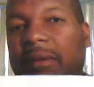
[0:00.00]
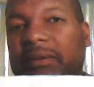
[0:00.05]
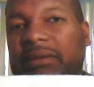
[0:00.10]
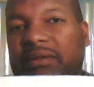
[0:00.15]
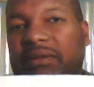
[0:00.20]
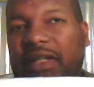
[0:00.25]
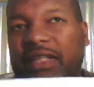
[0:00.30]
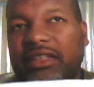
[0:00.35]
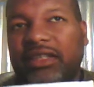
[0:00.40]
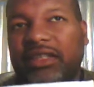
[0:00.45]

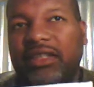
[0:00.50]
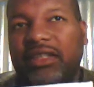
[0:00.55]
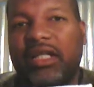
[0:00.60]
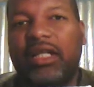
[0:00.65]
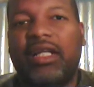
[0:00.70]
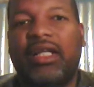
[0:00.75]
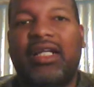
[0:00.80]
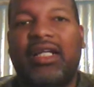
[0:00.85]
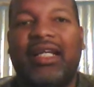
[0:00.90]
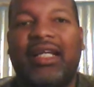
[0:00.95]
observation,
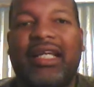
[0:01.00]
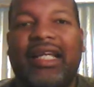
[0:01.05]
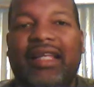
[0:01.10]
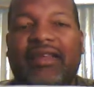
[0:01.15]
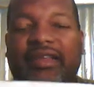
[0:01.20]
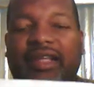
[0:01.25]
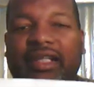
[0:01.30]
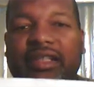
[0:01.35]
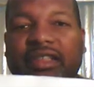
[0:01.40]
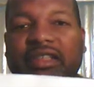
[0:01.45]

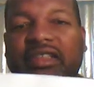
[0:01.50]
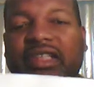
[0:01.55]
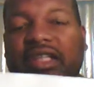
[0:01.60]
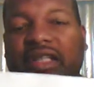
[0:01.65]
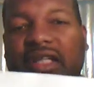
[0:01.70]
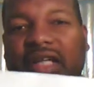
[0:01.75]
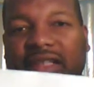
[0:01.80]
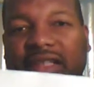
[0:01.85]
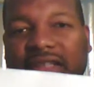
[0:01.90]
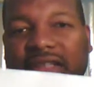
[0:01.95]
and then
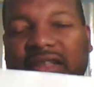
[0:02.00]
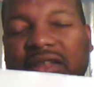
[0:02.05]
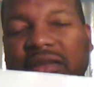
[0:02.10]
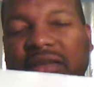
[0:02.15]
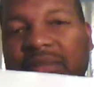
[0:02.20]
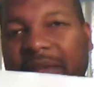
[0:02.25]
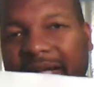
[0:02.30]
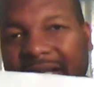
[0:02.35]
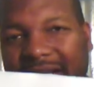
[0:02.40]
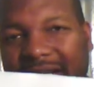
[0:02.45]
using logic to
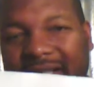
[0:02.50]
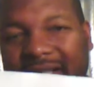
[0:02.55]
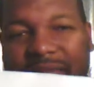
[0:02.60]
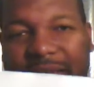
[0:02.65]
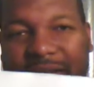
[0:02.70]
make it